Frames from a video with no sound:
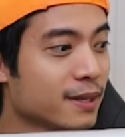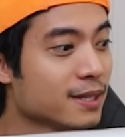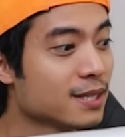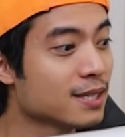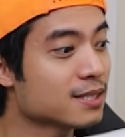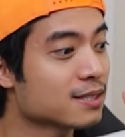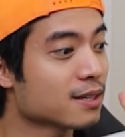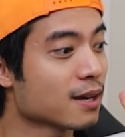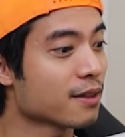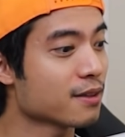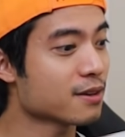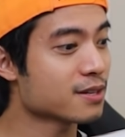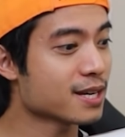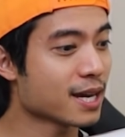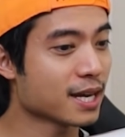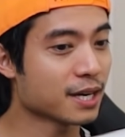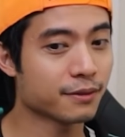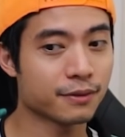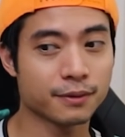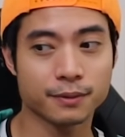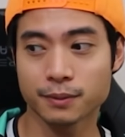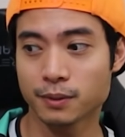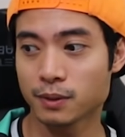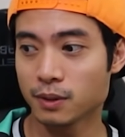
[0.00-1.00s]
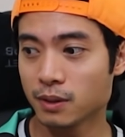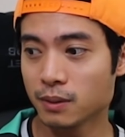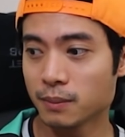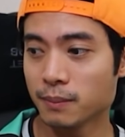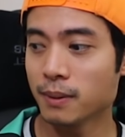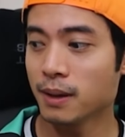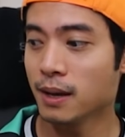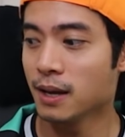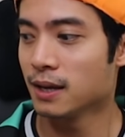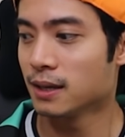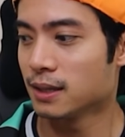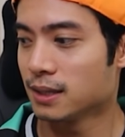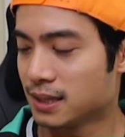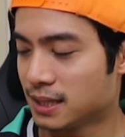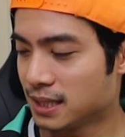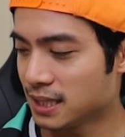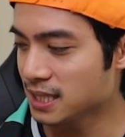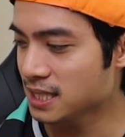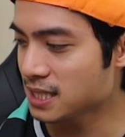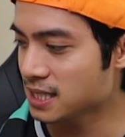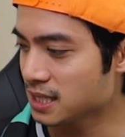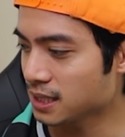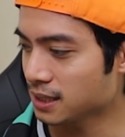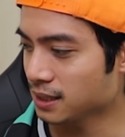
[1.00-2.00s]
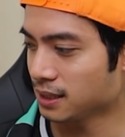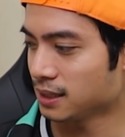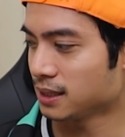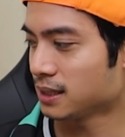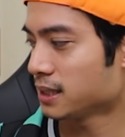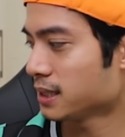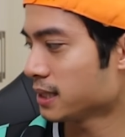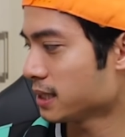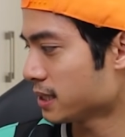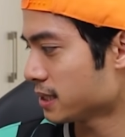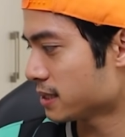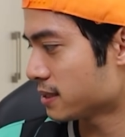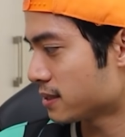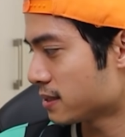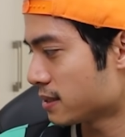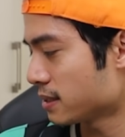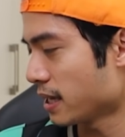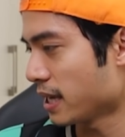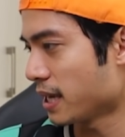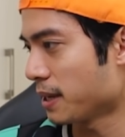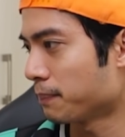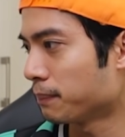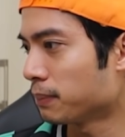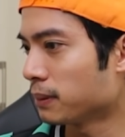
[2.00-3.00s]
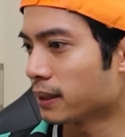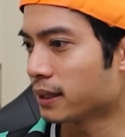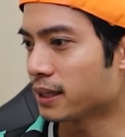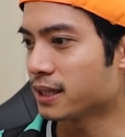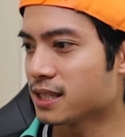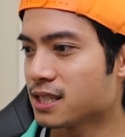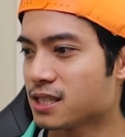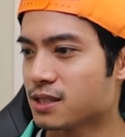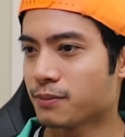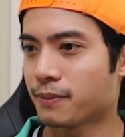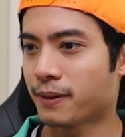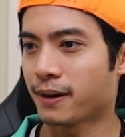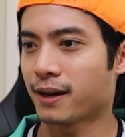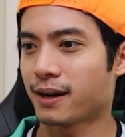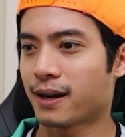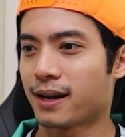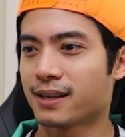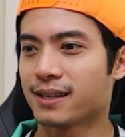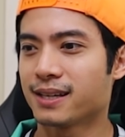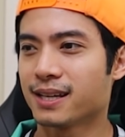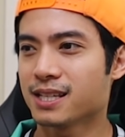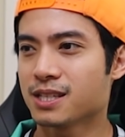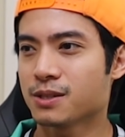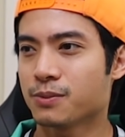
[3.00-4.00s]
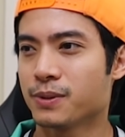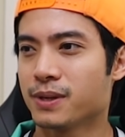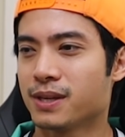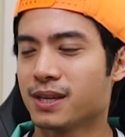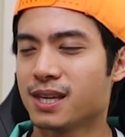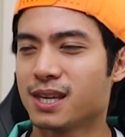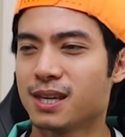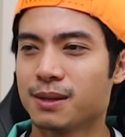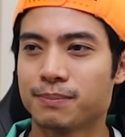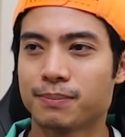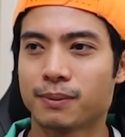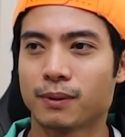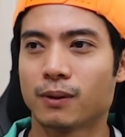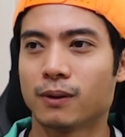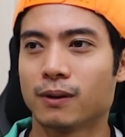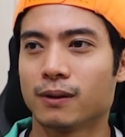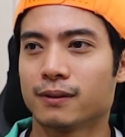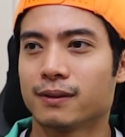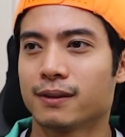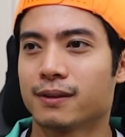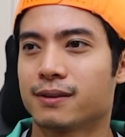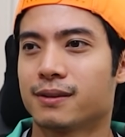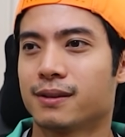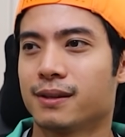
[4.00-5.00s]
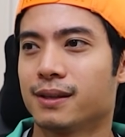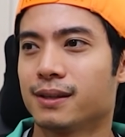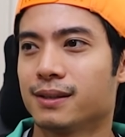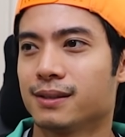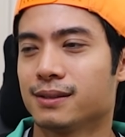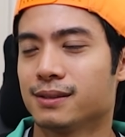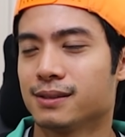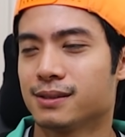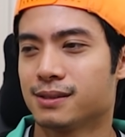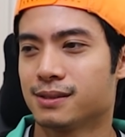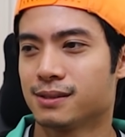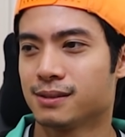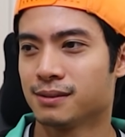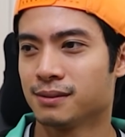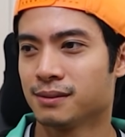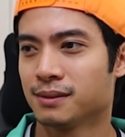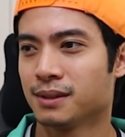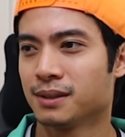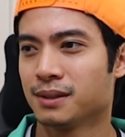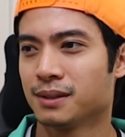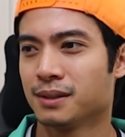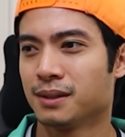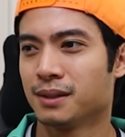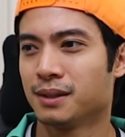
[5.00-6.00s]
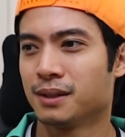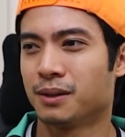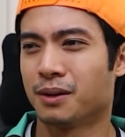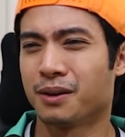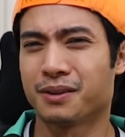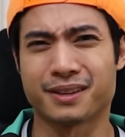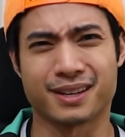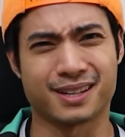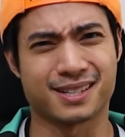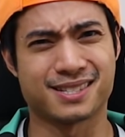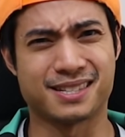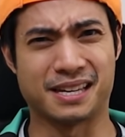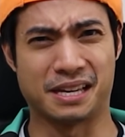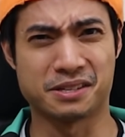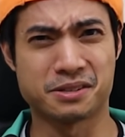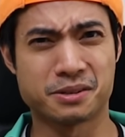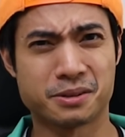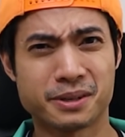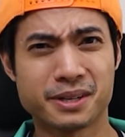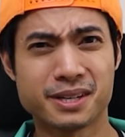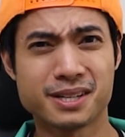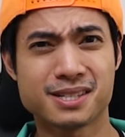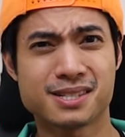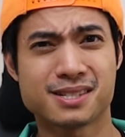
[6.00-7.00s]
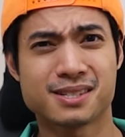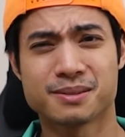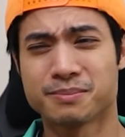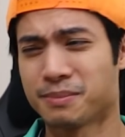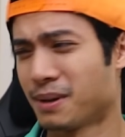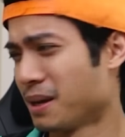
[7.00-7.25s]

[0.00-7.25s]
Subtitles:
This is the other side of the room. This is a place where I guess we keep all the things, all the accessories,